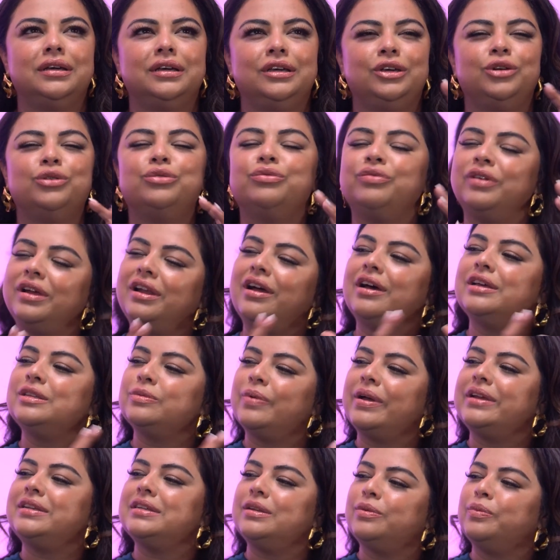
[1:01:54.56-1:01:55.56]
you'll realize
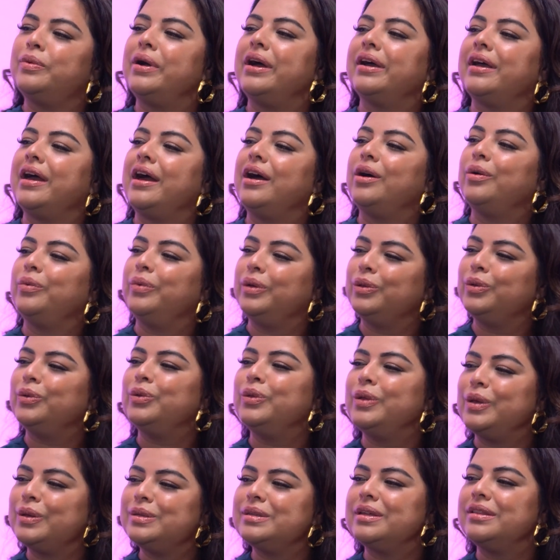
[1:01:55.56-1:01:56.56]
why it didn't work out with all
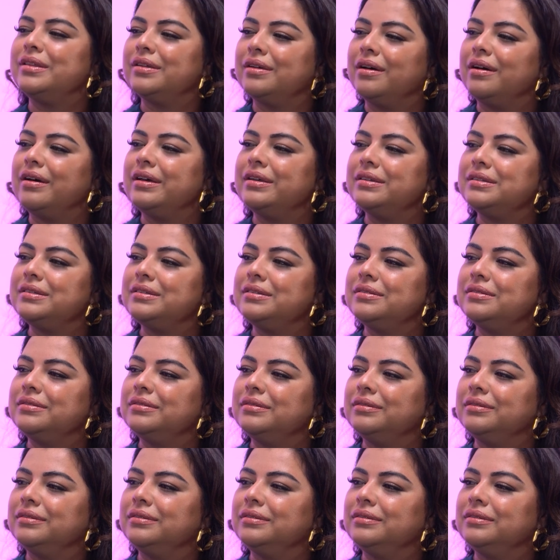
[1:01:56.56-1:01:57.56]
those other guys.
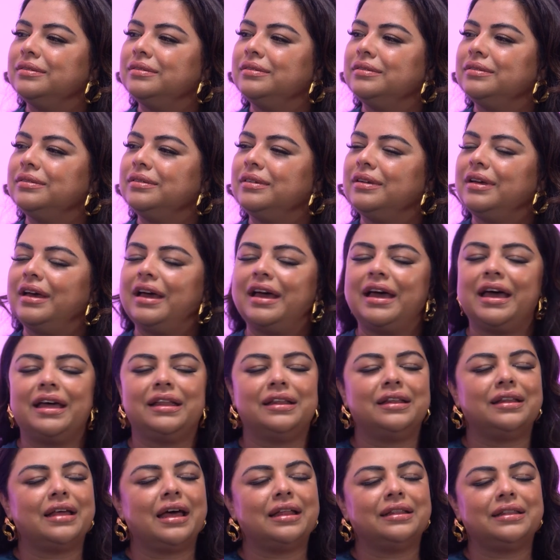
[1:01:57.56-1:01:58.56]
Oh, I completely
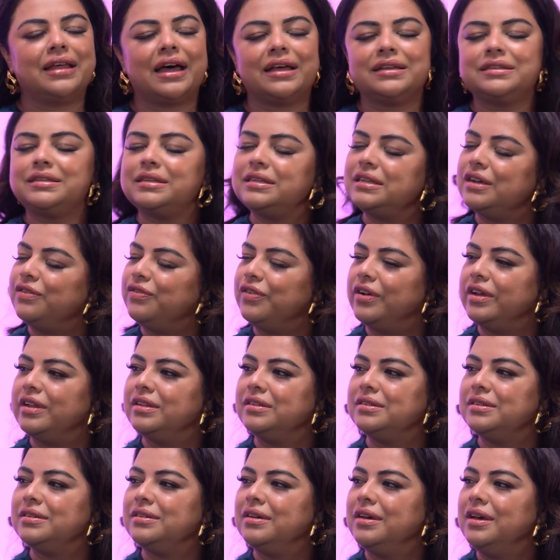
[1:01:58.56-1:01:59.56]
agree. And, and that's the
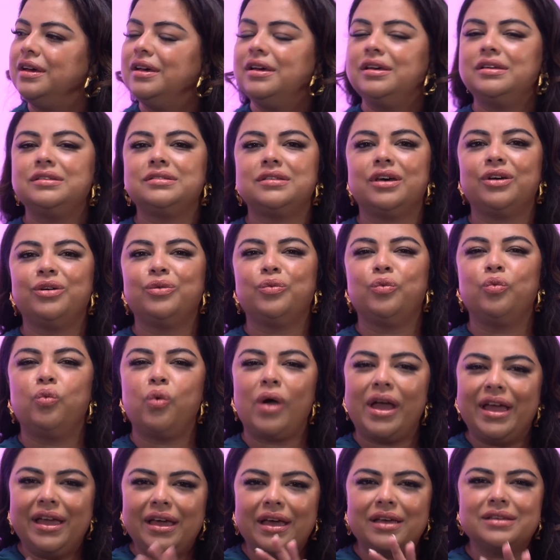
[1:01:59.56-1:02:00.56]
difference. Mm. So
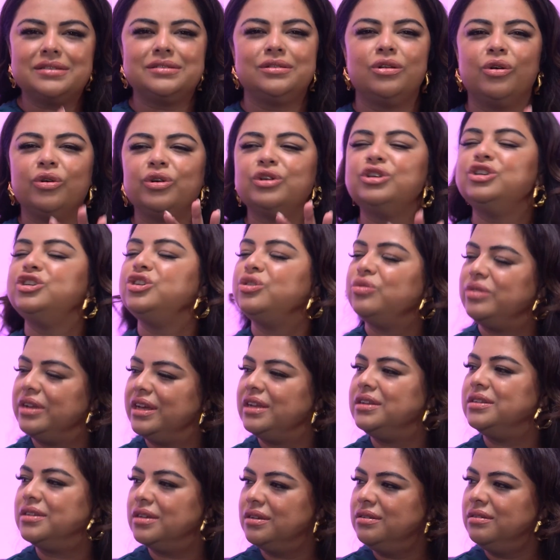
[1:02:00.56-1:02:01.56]
wait as long as you
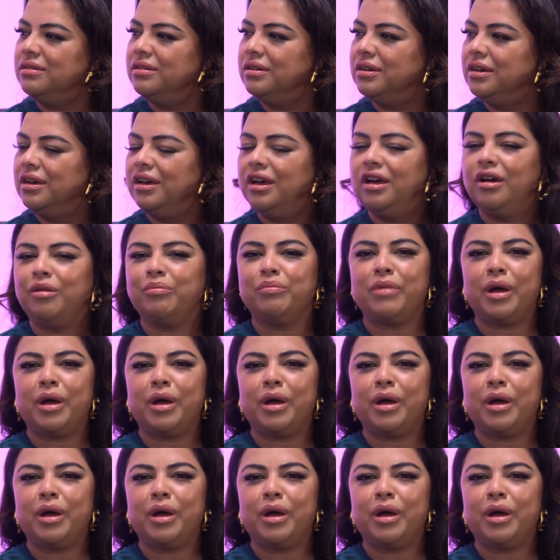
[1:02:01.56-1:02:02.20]
need to. Yes.